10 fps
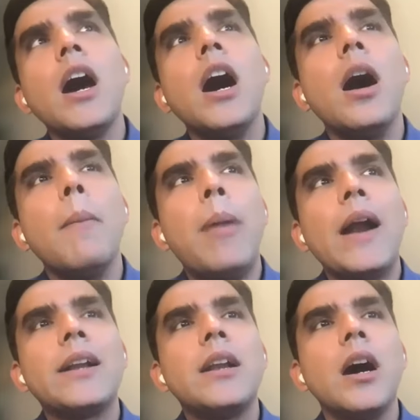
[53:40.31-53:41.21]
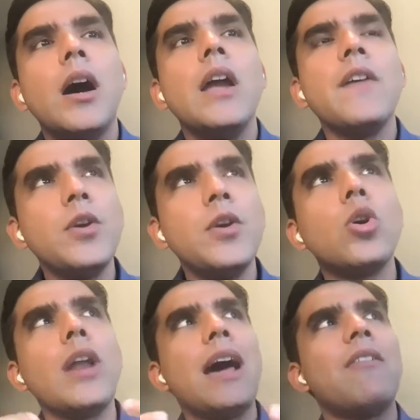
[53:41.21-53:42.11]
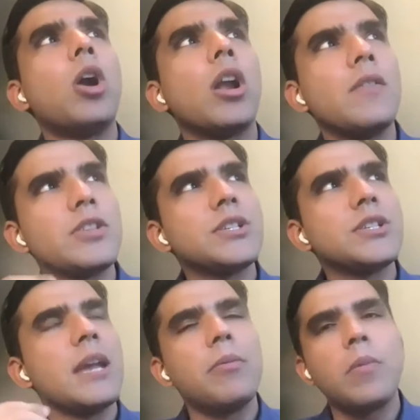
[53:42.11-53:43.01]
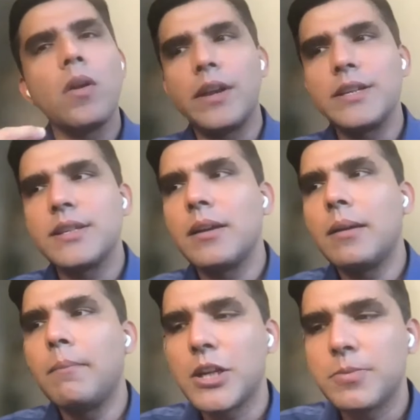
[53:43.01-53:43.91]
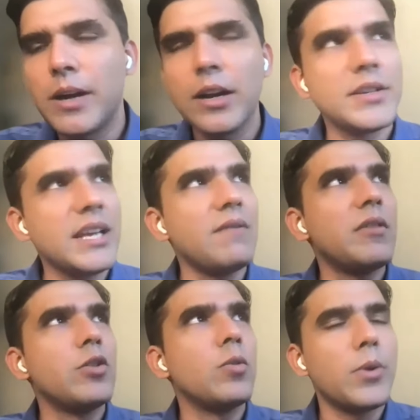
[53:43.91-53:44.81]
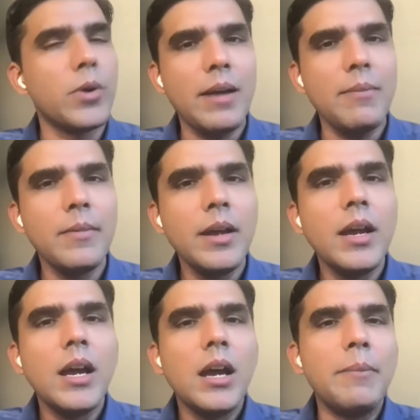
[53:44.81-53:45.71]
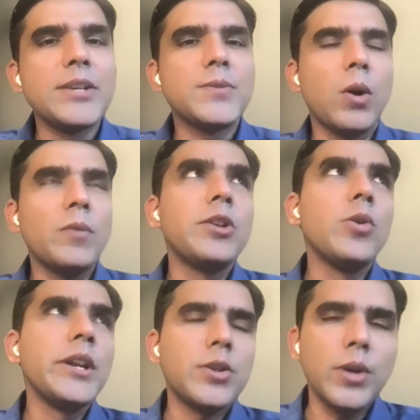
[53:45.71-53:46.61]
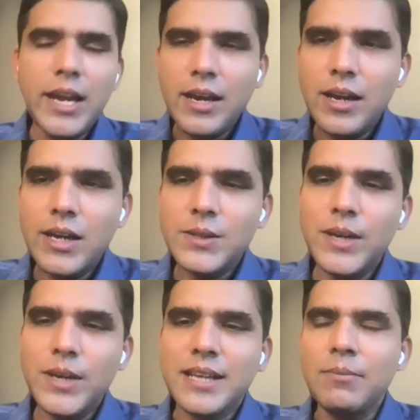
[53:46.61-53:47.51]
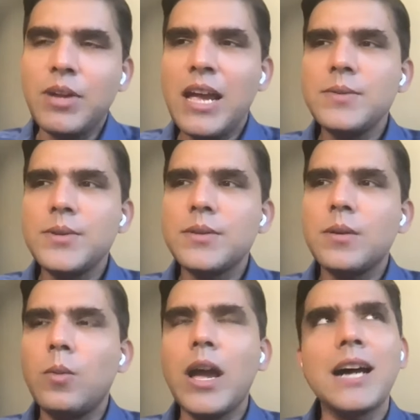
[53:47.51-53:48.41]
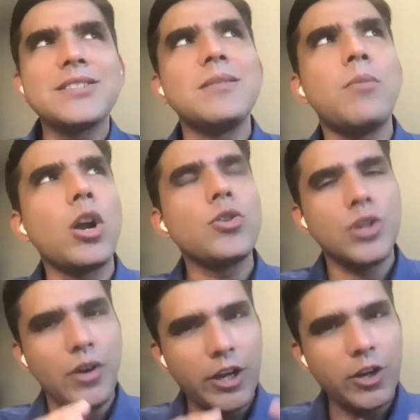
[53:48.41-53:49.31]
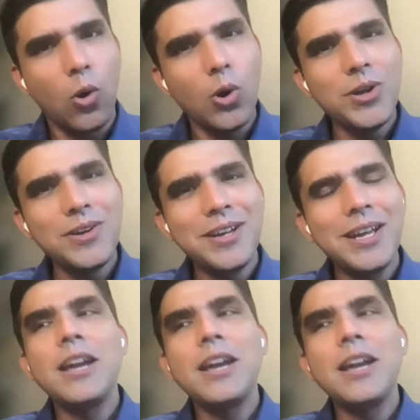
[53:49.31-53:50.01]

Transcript: Uh, but uh, if you could have a model which is capable of reasoning much better, the same way we do program, because what we're doing today is we sometimes we ask the model to generate code,